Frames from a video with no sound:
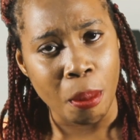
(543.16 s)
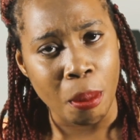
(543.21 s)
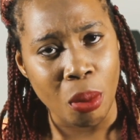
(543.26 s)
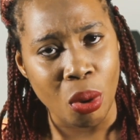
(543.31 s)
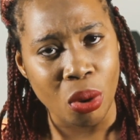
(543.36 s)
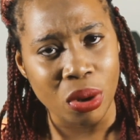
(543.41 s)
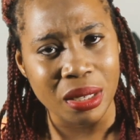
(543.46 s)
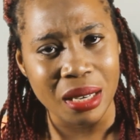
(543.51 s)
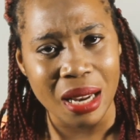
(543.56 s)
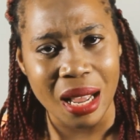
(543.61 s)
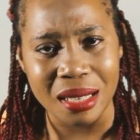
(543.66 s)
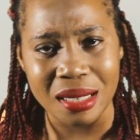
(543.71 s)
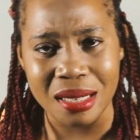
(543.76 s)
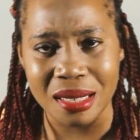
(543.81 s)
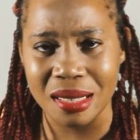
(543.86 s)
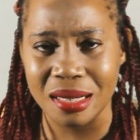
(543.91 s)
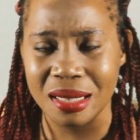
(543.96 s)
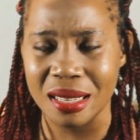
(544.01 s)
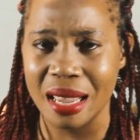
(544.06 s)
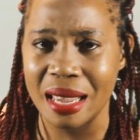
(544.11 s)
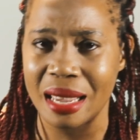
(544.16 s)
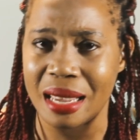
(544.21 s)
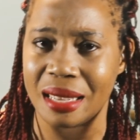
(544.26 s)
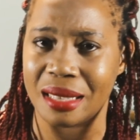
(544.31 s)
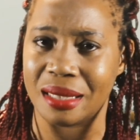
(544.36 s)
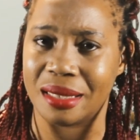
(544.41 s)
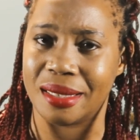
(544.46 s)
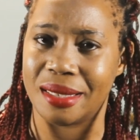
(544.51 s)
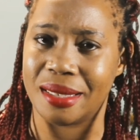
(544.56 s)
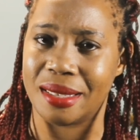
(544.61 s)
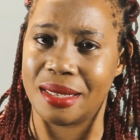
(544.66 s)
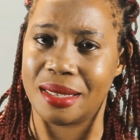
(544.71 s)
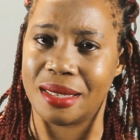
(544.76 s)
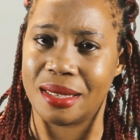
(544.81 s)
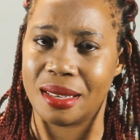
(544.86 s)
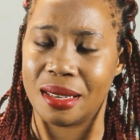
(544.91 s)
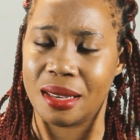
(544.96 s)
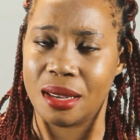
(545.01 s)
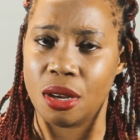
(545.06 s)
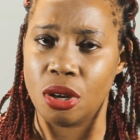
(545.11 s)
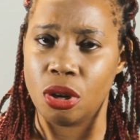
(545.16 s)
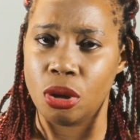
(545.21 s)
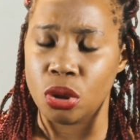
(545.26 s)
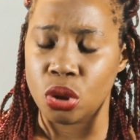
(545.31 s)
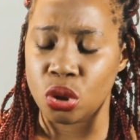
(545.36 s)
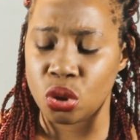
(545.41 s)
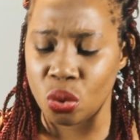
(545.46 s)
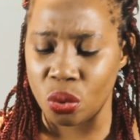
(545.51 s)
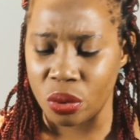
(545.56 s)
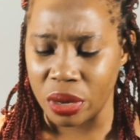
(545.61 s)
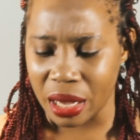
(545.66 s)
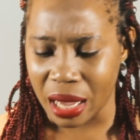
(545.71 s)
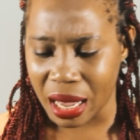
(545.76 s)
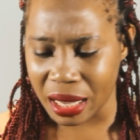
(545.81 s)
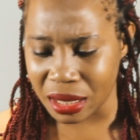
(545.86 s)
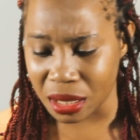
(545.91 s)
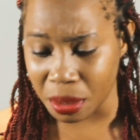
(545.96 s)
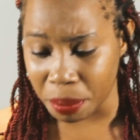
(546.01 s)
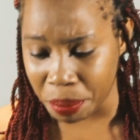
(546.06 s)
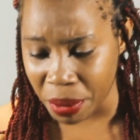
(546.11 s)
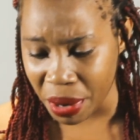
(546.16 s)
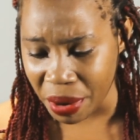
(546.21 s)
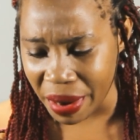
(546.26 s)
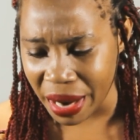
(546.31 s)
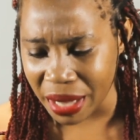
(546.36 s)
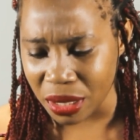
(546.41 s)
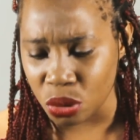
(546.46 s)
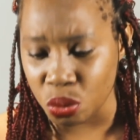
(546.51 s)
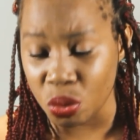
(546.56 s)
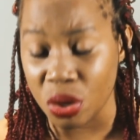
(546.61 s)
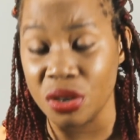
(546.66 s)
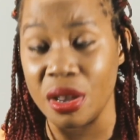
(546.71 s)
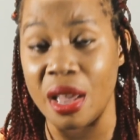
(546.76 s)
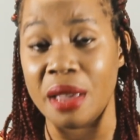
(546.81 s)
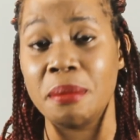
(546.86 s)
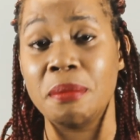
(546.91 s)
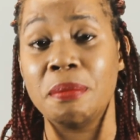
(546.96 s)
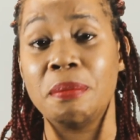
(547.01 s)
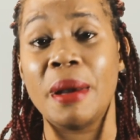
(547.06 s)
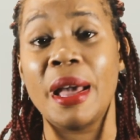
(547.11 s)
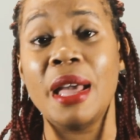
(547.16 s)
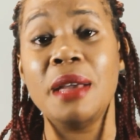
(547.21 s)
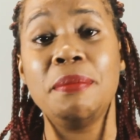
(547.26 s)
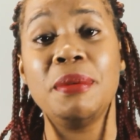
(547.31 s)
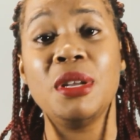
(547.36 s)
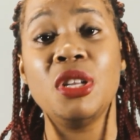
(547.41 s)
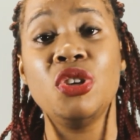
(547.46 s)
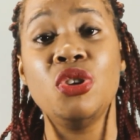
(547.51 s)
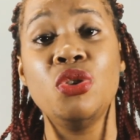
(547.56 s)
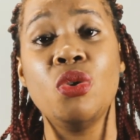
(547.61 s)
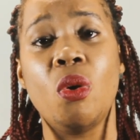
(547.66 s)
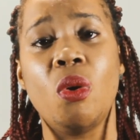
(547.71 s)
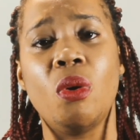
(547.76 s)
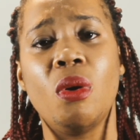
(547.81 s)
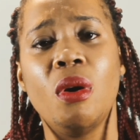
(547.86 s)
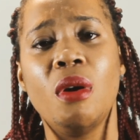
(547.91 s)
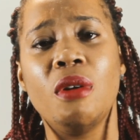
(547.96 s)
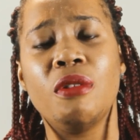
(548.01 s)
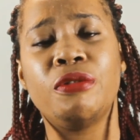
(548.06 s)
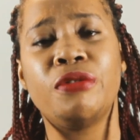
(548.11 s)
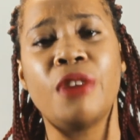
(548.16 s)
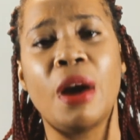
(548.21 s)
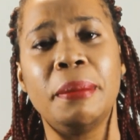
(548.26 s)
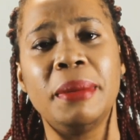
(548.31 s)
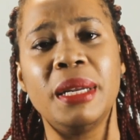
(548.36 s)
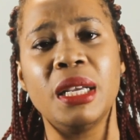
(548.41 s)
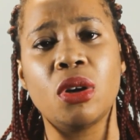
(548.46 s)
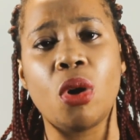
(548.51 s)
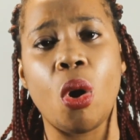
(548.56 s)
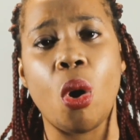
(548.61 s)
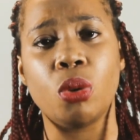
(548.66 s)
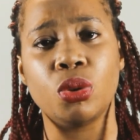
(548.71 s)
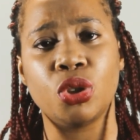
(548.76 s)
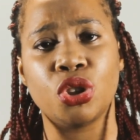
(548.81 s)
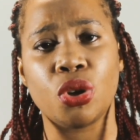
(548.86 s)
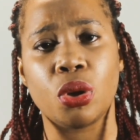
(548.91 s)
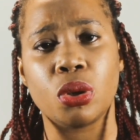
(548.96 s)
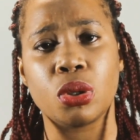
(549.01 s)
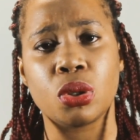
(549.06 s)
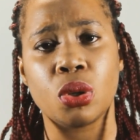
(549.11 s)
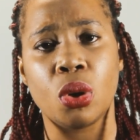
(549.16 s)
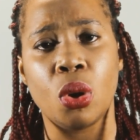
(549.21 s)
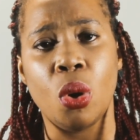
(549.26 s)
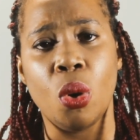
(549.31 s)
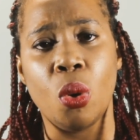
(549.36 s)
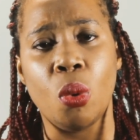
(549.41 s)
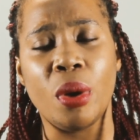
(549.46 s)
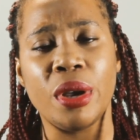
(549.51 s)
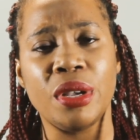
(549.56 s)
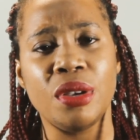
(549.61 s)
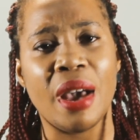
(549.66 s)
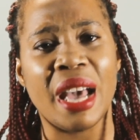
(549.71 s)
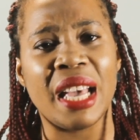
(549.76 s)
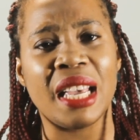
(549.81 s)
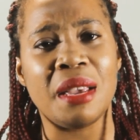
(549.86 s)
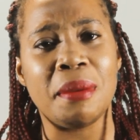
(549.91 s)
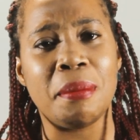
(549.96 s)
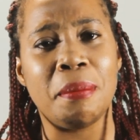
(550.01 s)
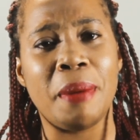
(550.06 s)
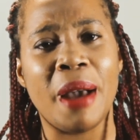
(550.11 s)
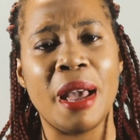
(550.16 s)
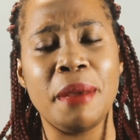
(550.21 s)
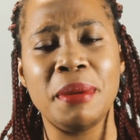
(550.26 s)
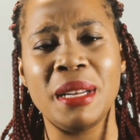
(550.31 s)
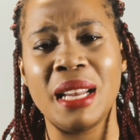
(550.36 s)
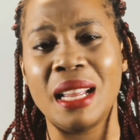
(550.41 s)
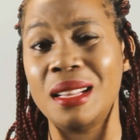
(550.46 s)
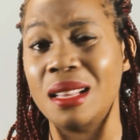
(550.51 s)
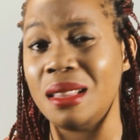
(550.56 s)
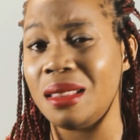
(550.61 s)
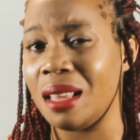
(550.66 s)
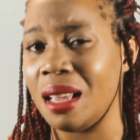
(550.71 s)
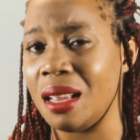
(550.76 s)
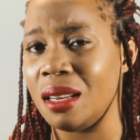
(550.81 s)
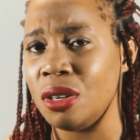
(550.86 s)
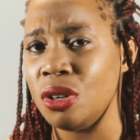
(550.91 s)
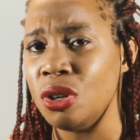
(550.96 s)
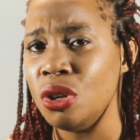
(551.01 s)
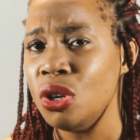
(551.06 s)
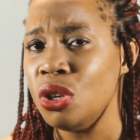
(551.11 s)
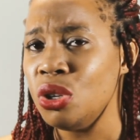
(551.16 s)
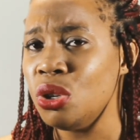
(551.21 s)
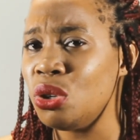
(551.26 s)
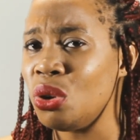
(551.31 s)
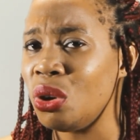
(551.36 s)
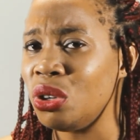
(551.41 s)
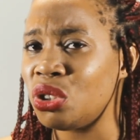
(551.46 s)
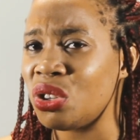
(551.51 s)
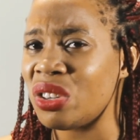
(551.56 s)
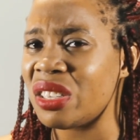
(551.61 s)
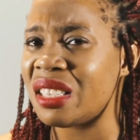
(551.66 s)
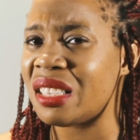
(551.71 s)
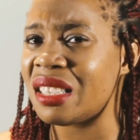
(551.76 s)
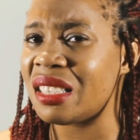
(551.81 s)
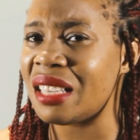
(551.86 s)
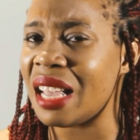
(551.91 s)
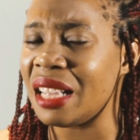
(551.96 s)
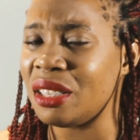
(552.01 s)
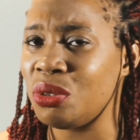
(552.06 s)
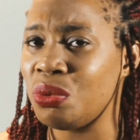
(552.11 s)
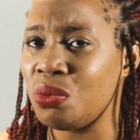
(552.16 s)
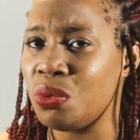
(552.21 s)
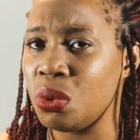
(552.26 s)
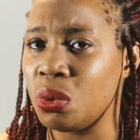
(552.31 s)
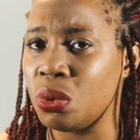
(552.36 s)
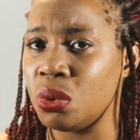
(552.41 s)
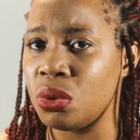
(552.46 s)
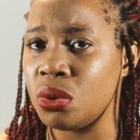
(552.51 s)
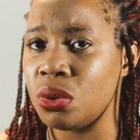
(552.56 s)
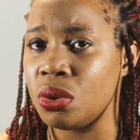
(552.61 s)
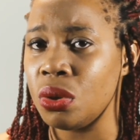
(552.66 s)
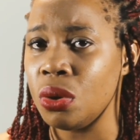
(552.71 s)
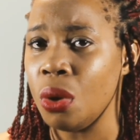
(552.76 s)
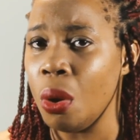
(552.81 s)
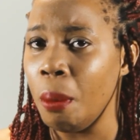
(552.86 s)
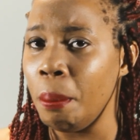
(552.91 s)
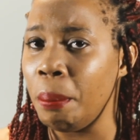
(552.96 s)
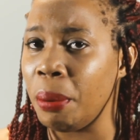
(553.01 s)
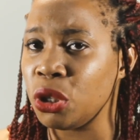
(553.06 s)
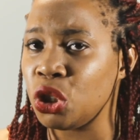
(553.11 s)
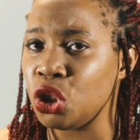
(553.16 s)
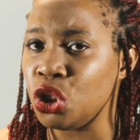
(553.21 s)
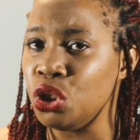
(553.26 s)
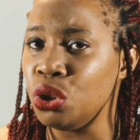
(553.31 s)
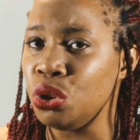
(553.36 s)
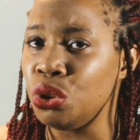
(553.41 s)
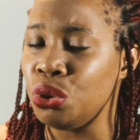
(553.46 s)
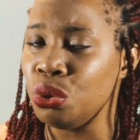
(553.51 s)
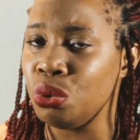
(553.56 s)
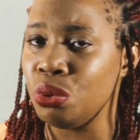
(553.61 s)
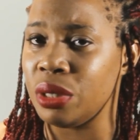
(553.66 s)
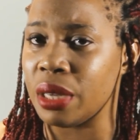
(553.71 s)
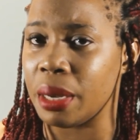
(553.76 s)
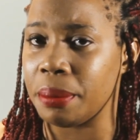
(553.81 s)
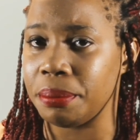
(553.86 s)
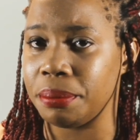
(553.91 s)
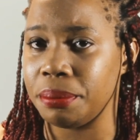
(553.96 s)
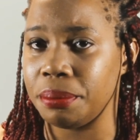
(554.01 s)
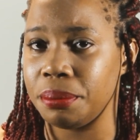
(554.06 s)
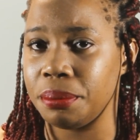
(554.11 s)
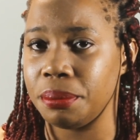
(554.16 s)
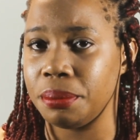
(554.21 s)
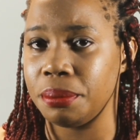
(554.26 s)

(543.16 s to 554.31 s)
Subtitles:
more than saying. So as a parent, when you're imbibing your family cultures, when you are imbibing anything, you don't just set rules, but you do them.